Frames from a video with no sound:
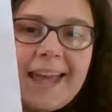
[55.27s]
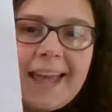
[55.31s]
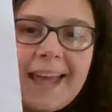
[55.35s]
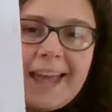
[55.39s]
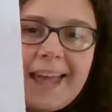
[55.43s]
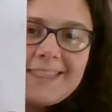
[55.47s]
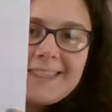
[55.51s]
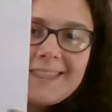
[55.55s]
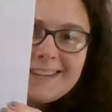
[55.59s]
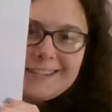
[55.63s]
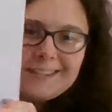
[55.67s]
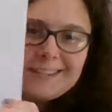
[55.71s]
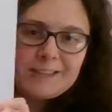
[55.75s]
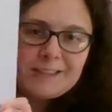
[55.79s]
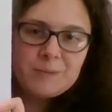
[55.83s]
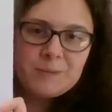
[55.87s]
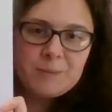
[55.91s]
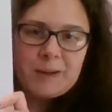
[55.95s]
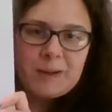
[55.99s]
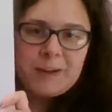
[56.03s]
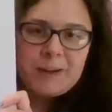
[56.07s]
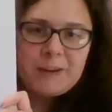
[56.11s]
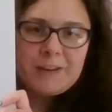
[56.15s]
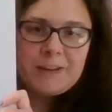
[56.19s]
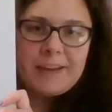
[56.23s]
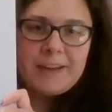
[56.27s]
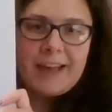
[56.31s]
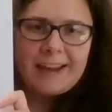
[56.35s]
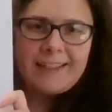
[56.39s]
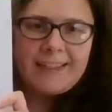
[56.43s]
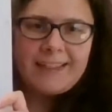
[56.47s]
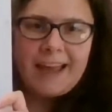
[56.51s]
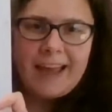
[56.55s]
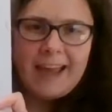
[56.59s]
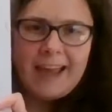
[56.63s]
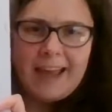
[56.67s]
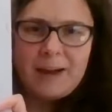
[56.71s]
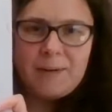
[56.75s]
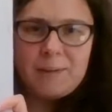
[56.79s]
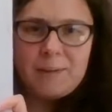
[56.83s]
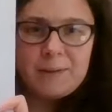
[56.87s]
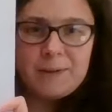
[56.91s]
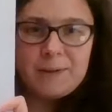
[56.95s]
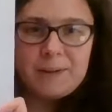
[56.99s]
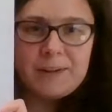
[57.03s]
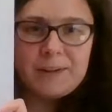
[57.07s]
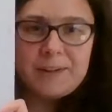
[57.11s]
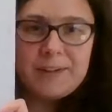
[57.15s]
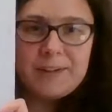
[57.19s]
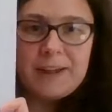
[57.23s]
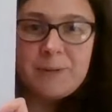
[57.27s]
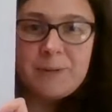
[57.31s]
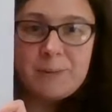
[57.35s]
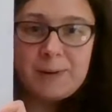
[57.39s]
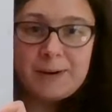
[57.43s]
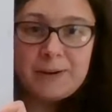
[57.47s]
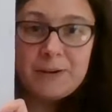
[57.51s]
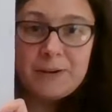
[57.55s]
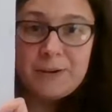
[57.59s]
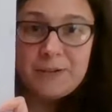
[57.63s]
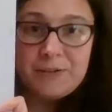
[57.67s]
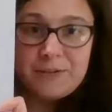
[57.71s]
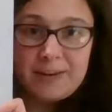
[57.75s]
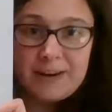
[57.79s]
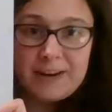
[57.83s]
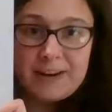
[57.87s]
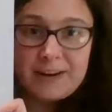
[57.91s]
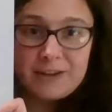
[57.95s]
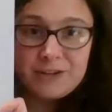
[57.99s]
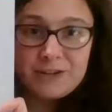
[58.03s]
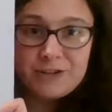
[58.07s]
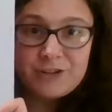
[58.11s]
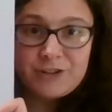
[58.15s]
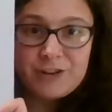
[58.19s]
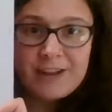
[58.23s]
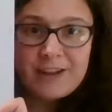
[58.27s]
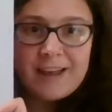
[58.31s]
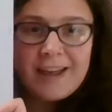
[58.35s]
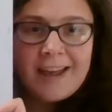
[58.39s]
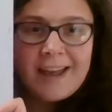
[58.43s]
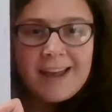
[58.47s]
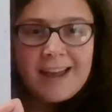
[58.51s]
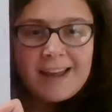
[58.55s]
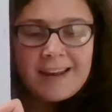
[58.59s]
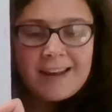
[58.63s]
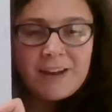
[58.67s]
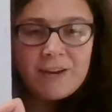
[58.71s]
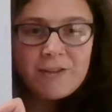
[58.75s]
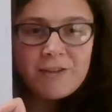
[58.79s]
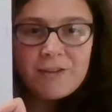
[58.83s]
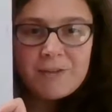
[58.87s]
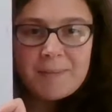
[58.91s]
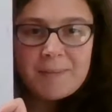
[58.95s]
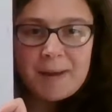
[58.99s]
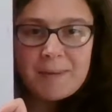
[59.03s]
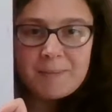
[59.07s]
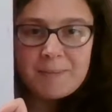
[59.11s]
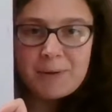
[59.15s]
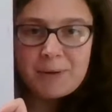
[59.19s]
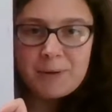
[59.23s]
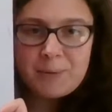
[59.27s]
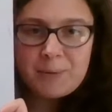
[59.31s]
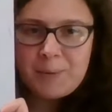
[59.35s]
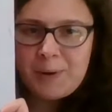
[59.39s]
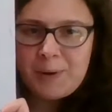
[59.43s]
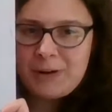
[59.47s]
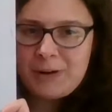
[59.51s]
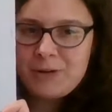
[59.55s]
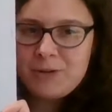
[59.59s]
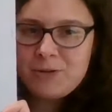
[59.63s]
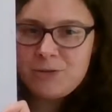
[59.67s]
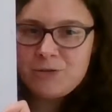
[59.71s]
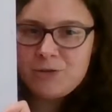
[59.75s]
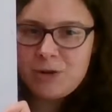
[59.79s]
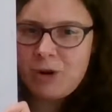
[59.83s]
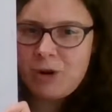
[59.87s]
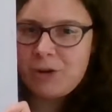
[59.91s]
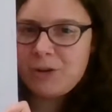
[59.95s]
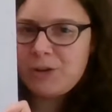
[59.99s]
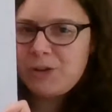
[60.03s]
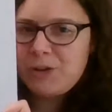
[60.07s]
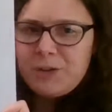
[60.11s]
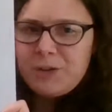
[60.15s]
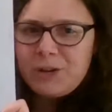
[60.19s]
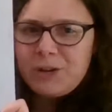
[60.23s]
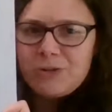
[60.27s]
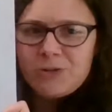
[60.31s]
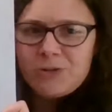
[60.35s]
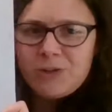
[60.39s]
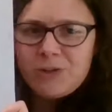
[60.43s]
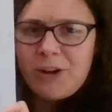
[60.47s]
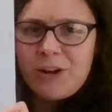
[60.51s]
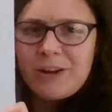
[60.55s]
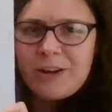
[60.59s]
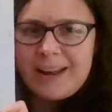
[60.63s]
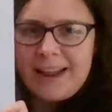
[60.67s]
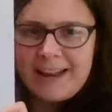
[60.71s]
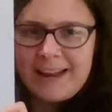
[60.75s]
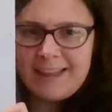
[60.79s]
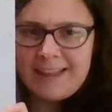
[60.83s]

And this is what your cat in the hat will look like when you're finished. Now remember, when you draw, you can draw on